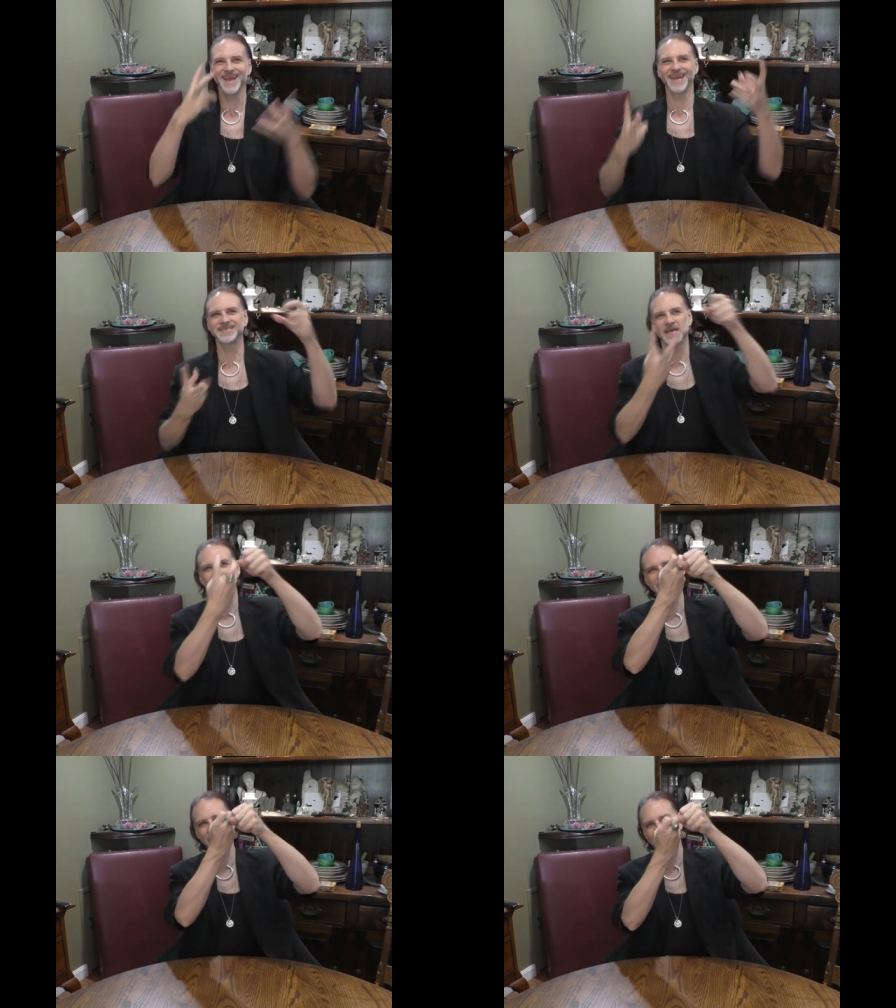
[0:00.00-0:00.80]
it's
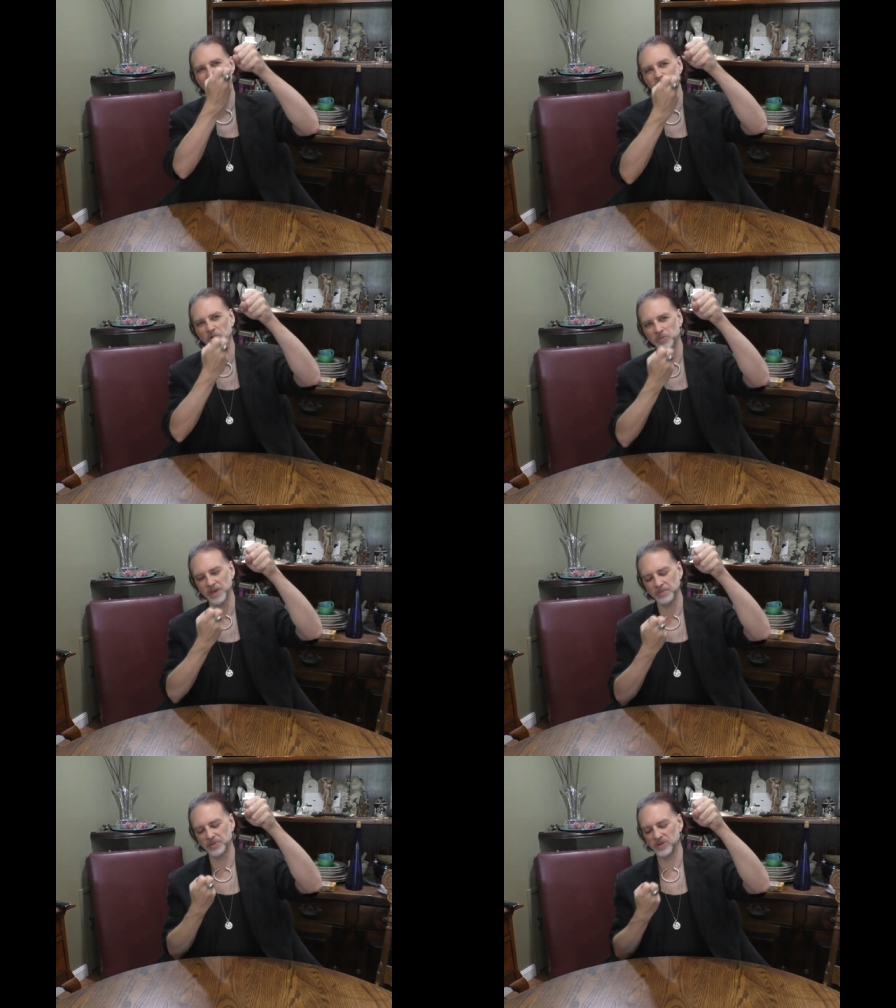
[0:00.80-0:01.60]
like an arrow
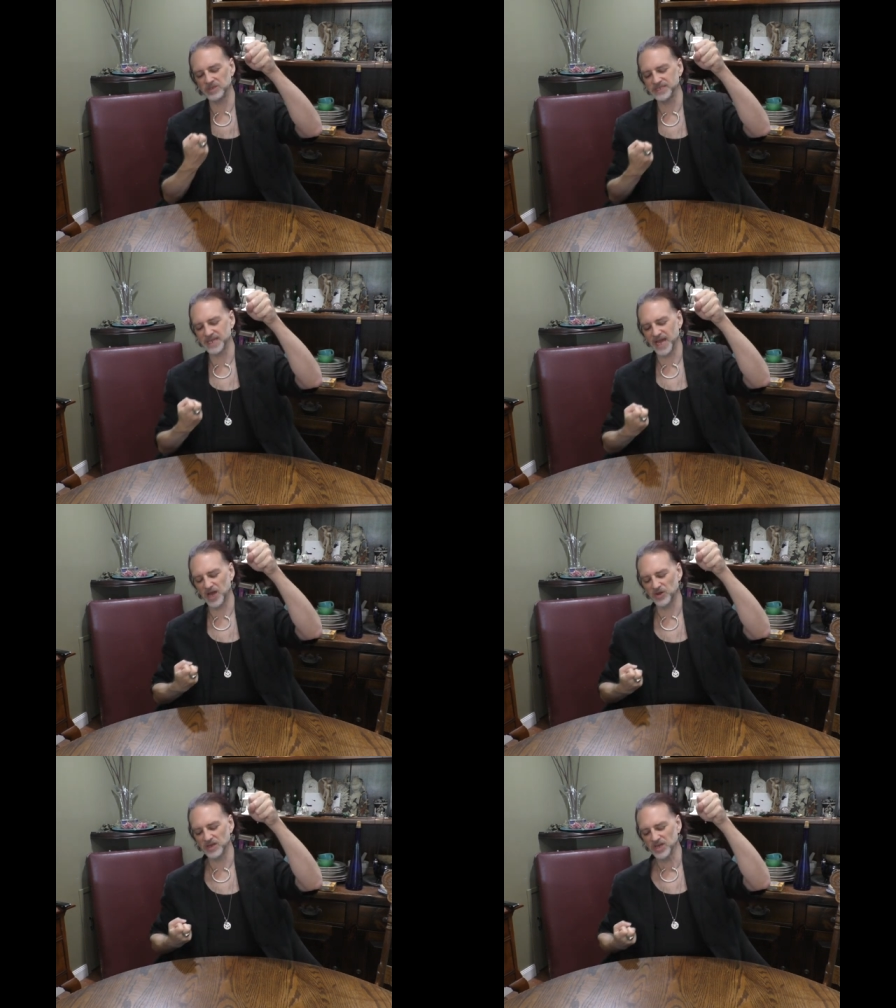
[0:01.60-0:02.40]
being pulled
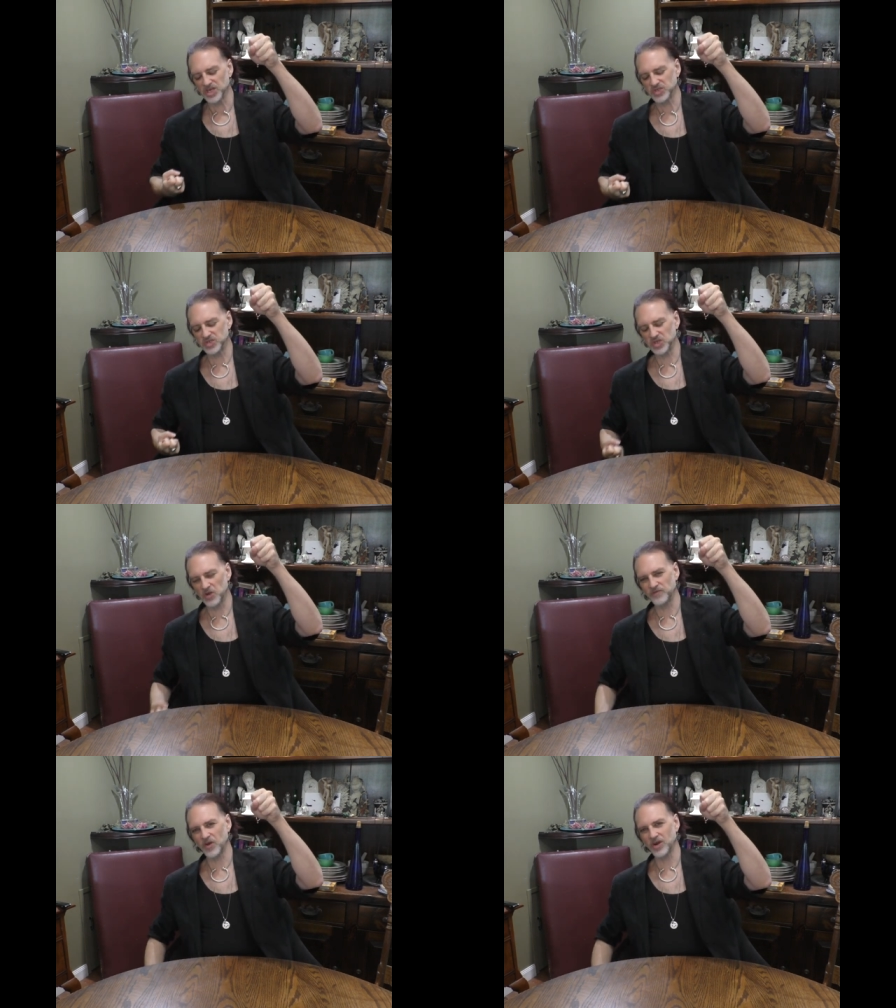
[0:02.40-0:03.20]
down
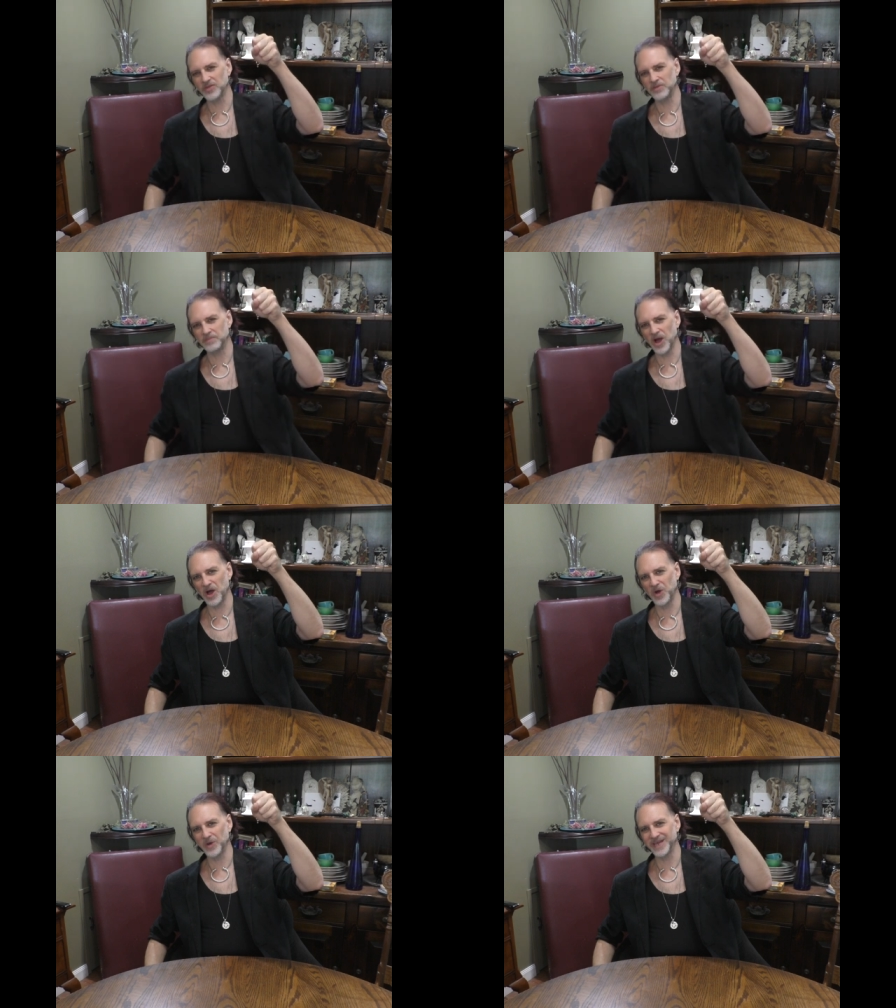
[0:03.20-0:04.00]
so far on the
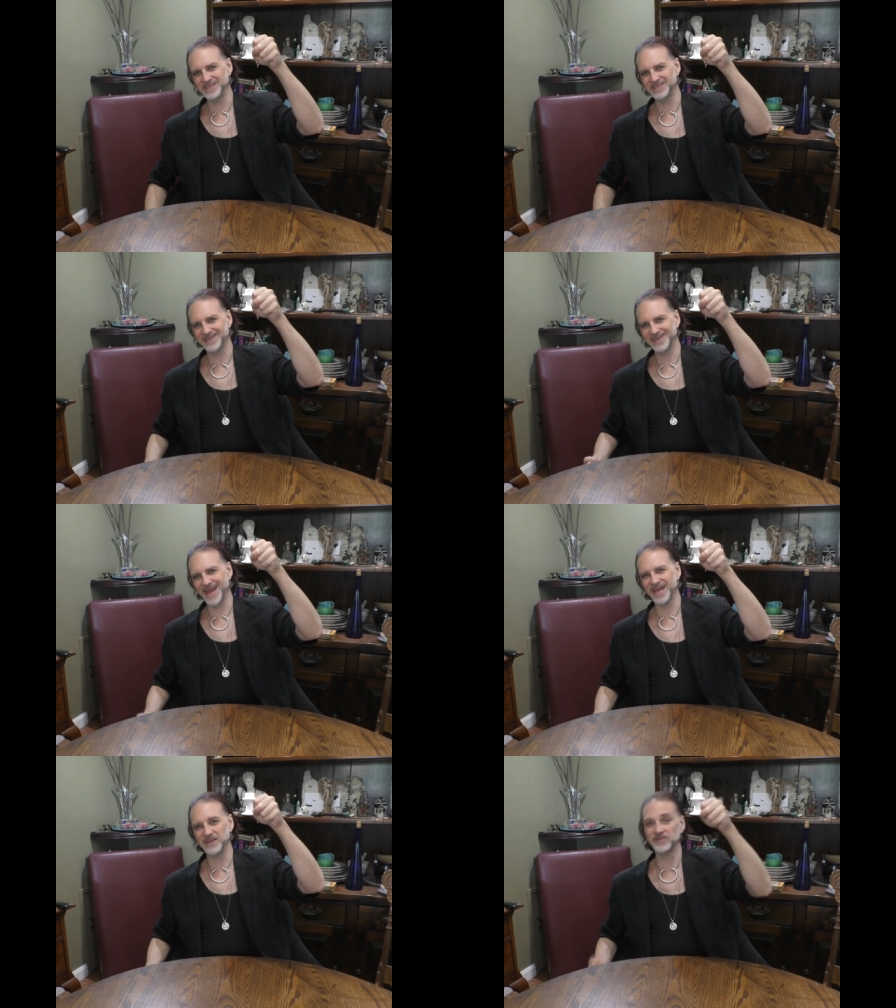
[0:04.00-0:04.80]
bow into the
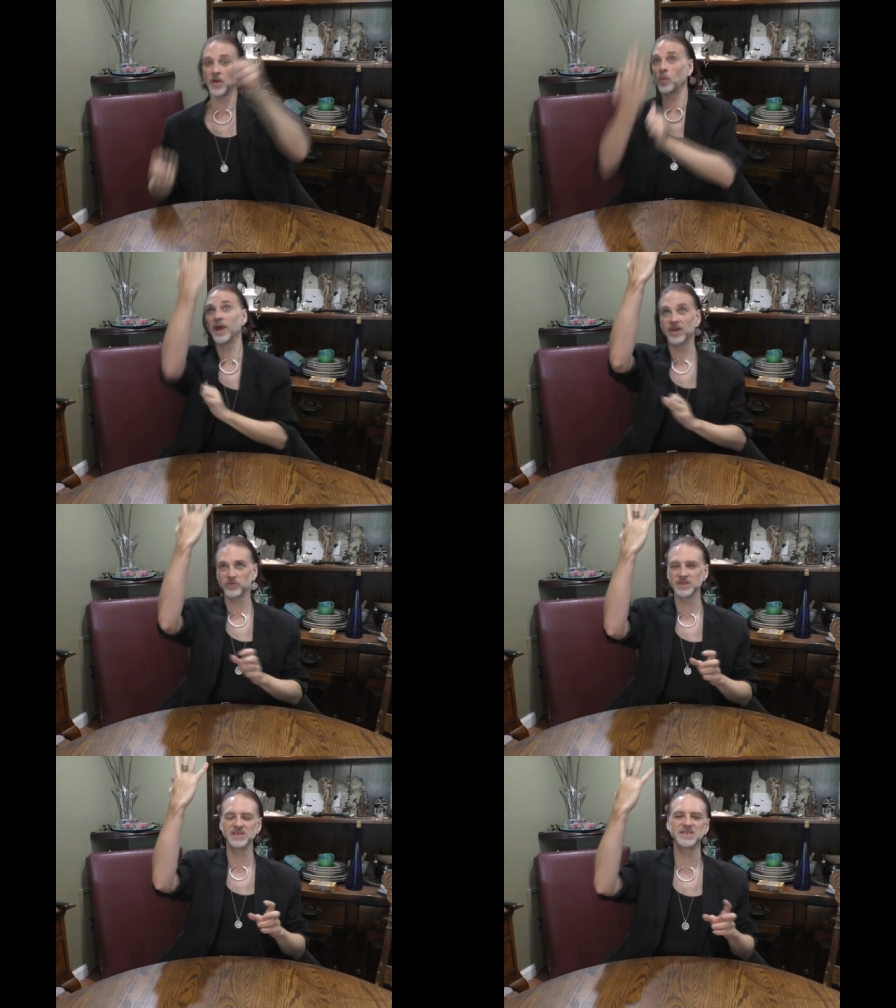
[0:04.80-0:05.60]
negative that when it
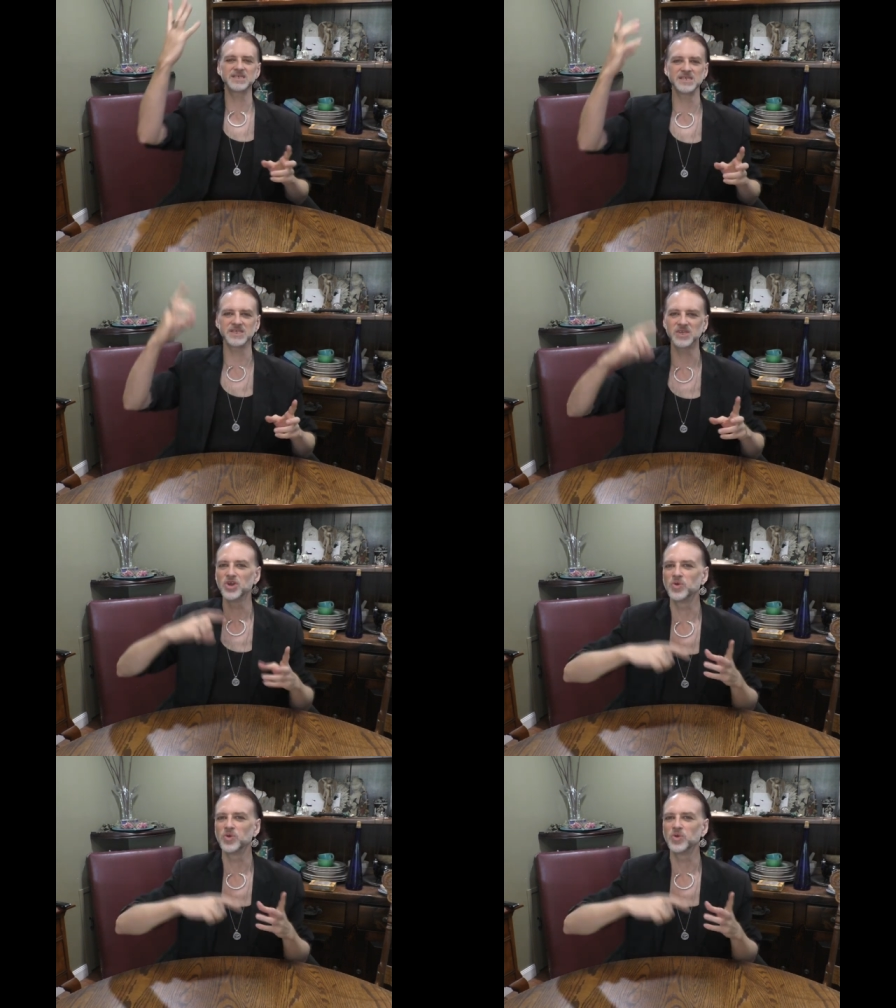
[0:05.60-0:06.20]
releases,